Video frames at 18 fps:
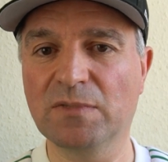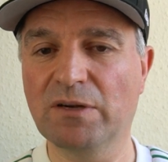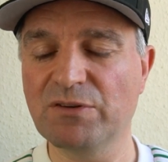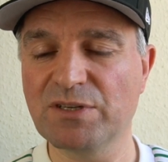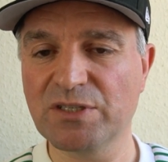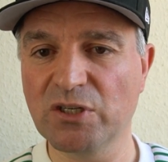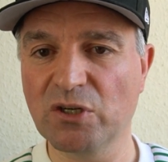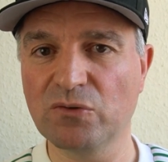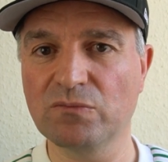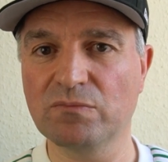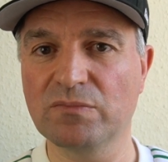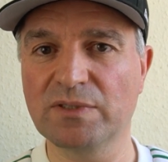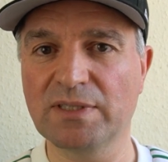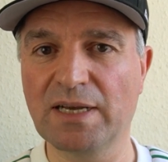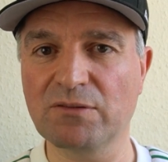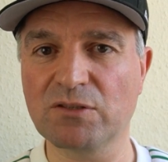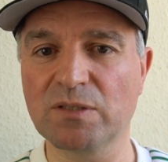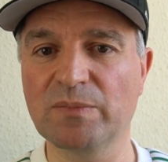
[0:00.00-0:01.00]
there is no
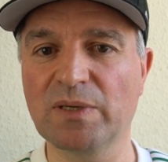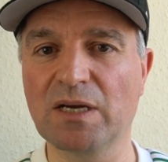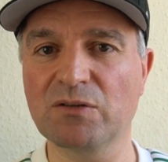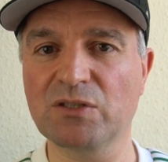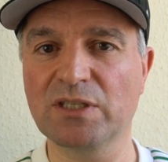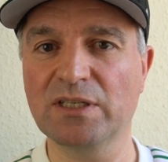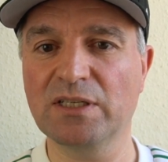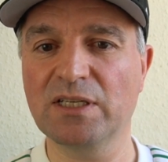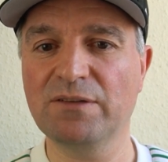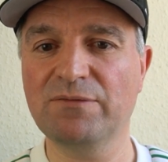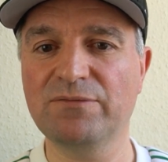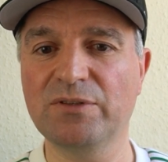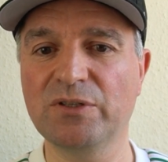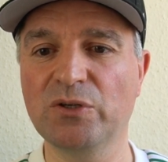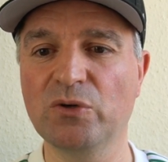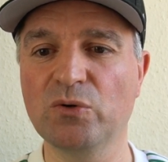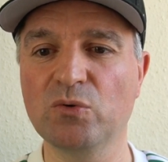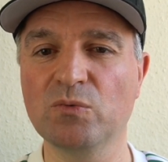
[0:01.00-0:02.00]
doubt about it.
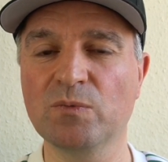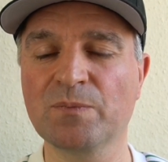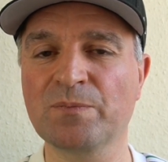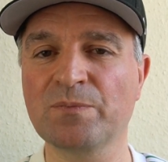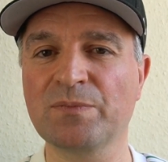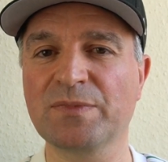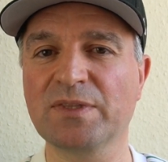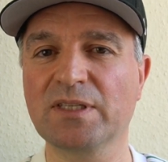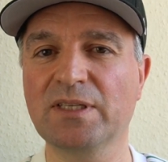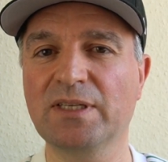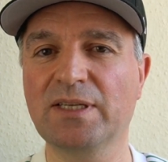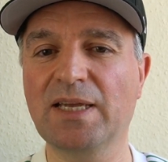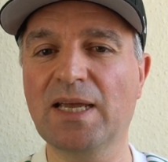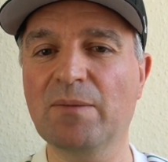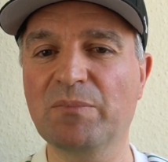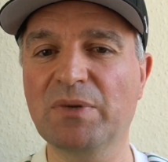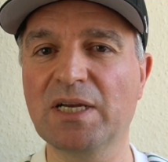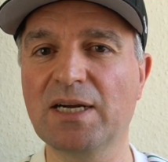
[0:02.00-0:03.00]
If you
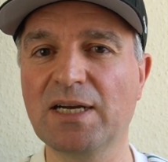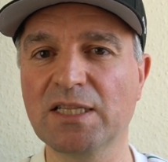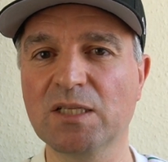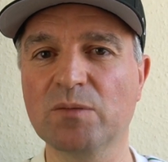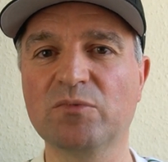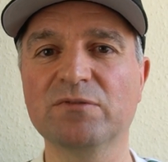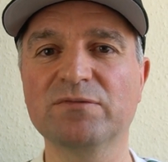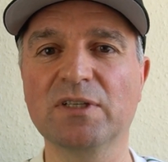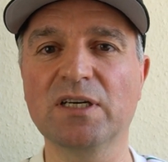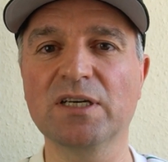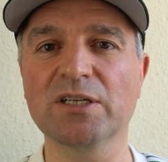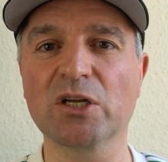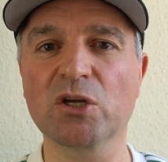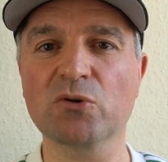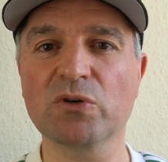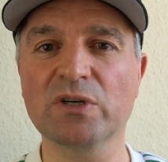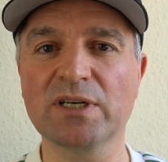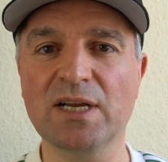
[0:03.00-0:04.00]
get behind the
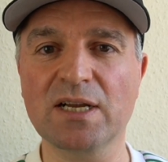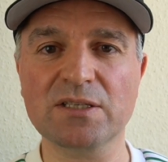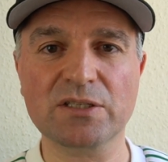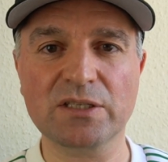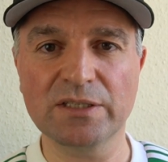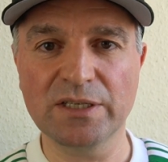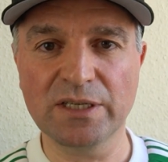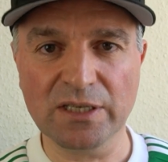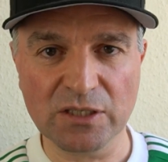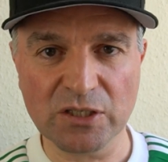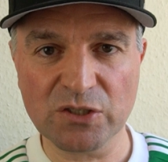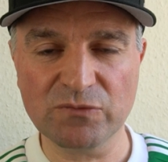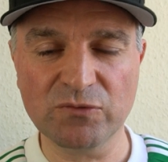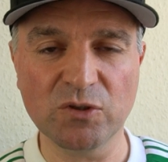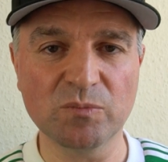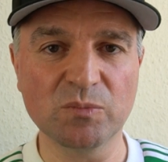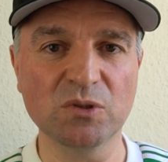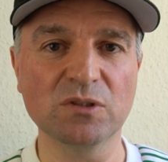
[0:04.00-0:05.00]
bravado and ask an English
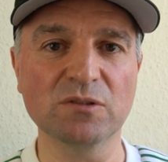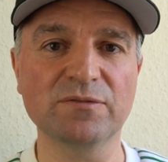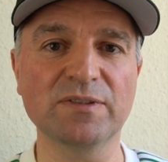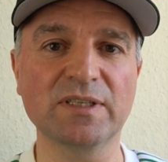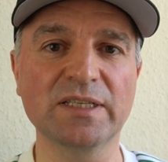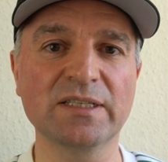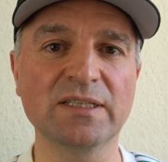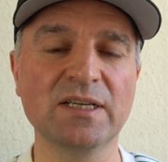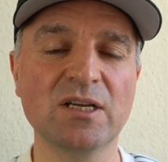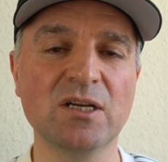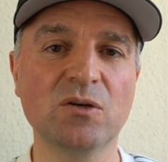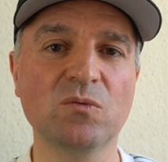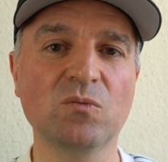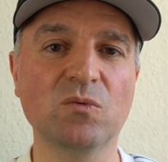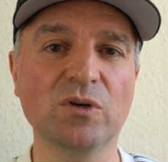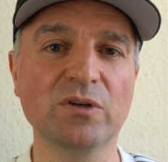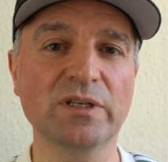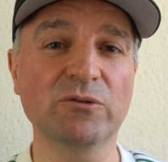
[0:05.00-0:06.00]
football fan
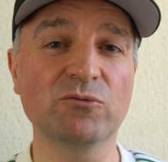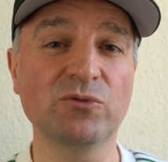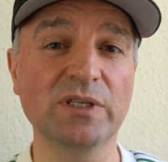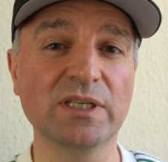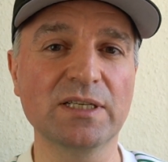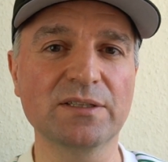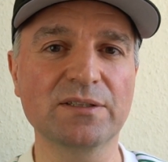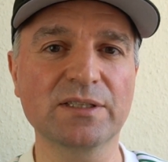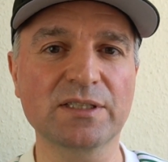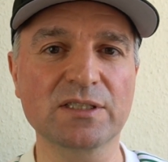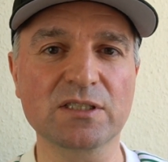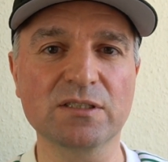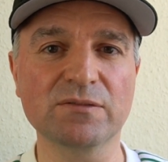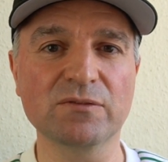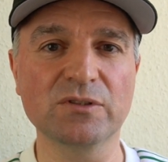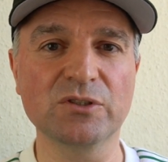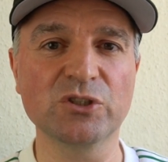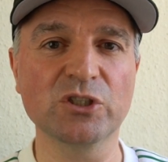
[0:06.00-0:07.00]
what he really
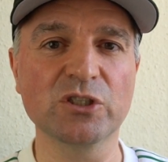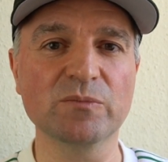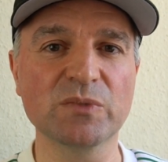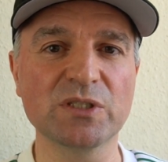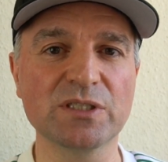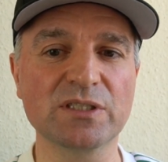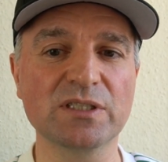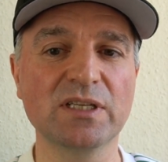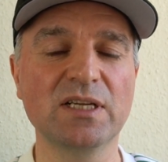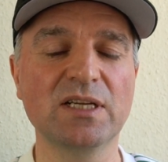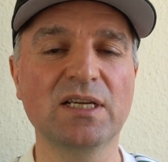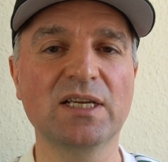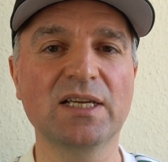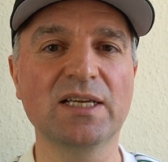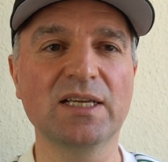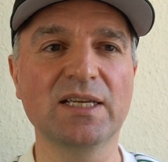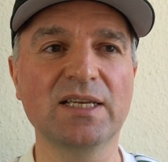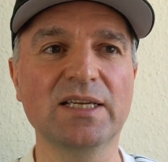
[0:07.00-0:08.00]
thinks of the Germans,
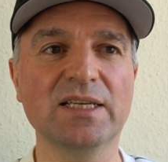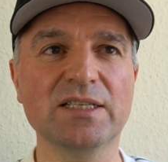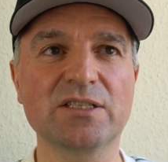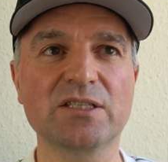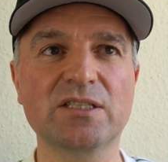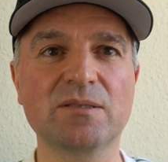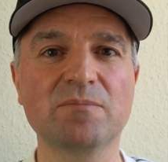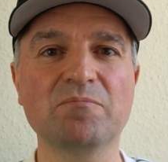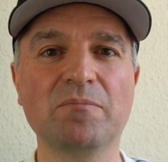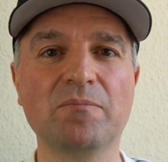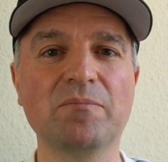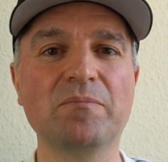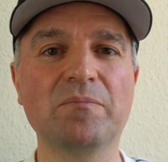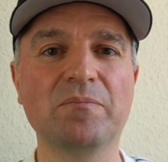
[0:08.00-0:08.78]
it's